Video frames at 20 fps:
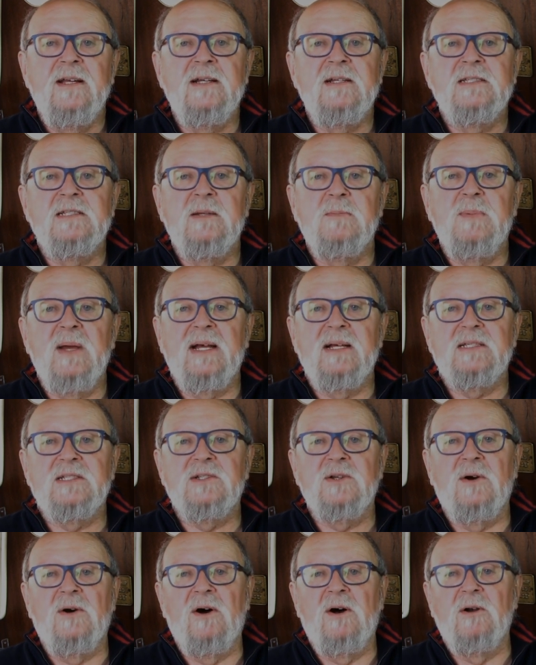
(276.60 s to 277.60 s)
is the
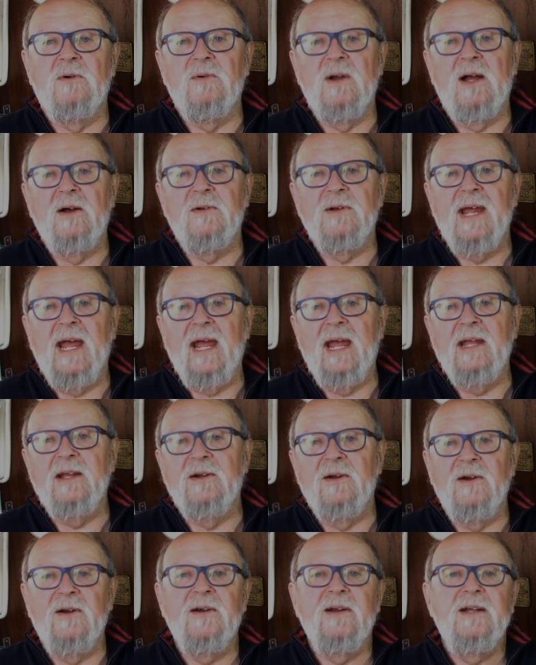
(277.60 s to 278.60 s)
best all-around
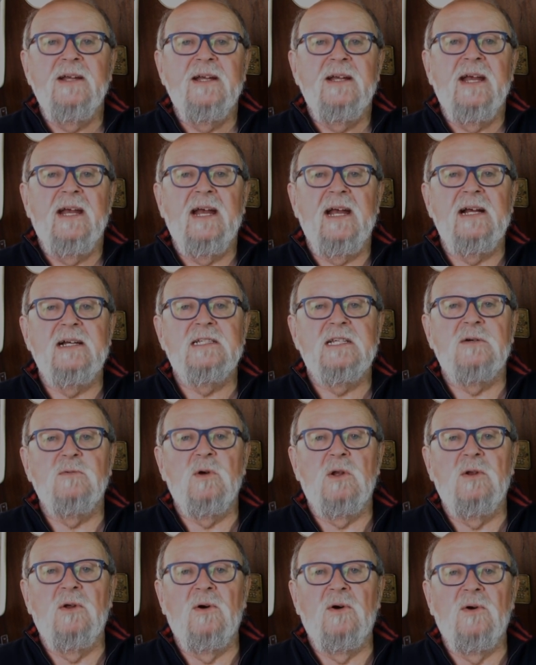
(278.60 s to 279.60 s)
anchor, as it
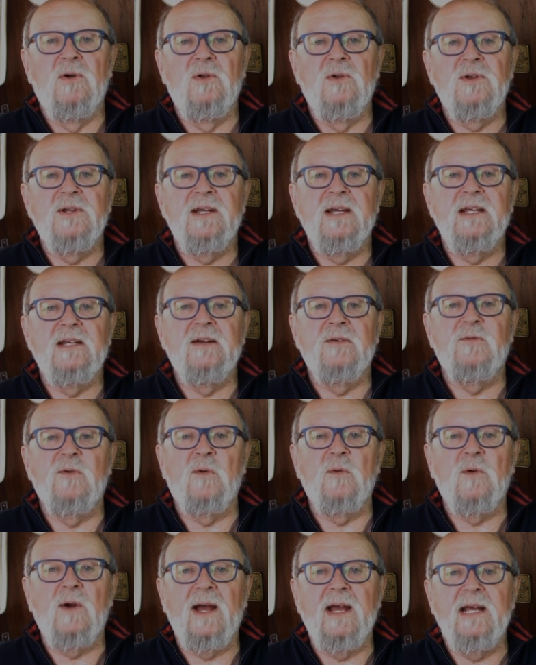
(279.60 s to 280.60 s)
will hold in a
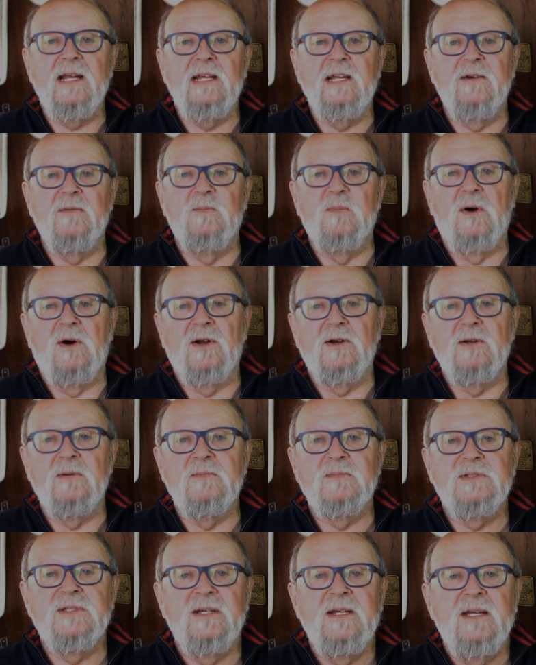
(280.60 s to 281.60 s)
variety of
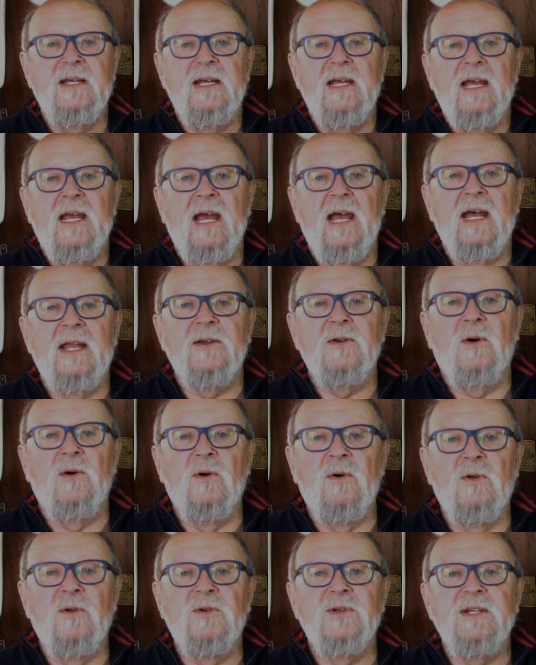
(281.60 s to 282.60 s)
bottoms and
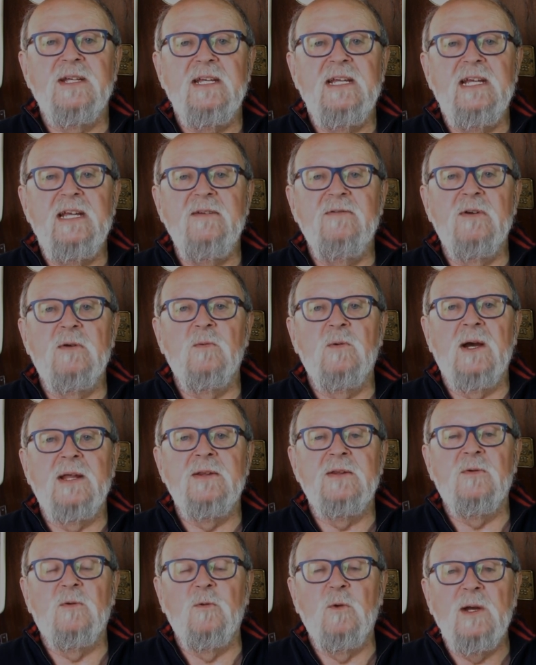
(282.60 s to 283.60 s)
hold even
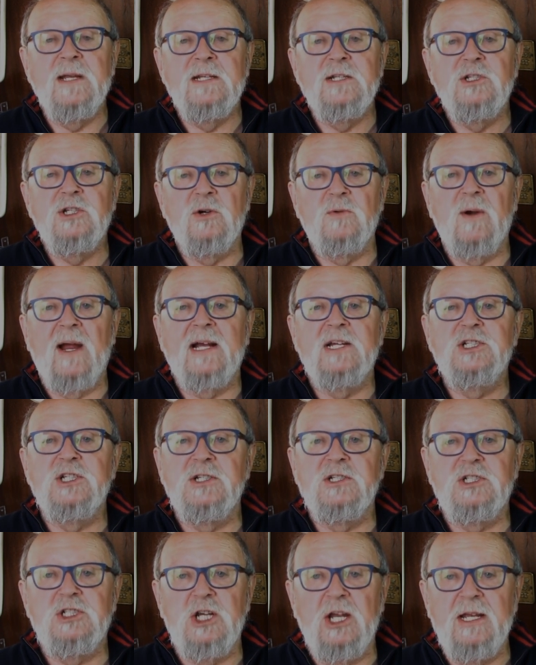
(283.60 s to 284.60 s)
when the wind
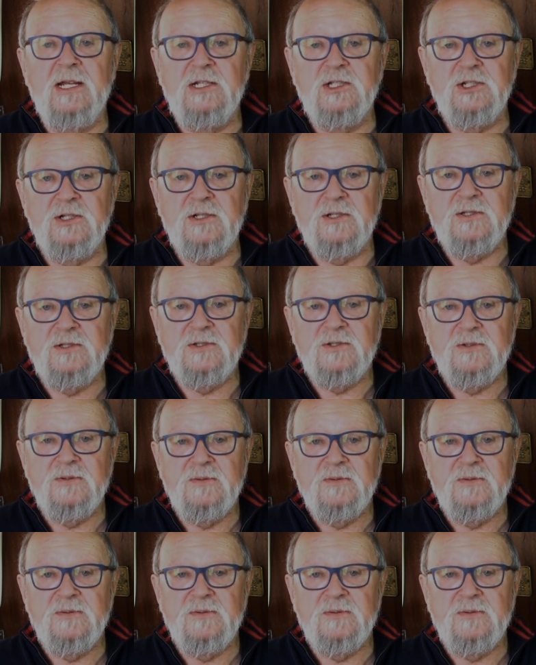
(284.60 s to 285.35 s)
direction changes.